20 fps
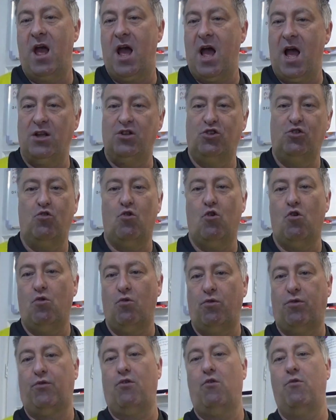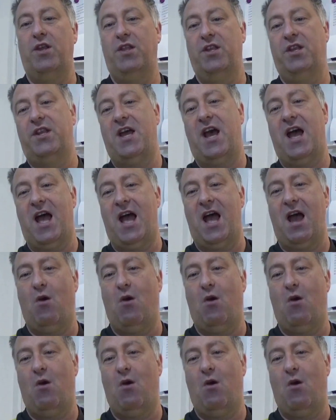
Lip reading: as you're throwing the dart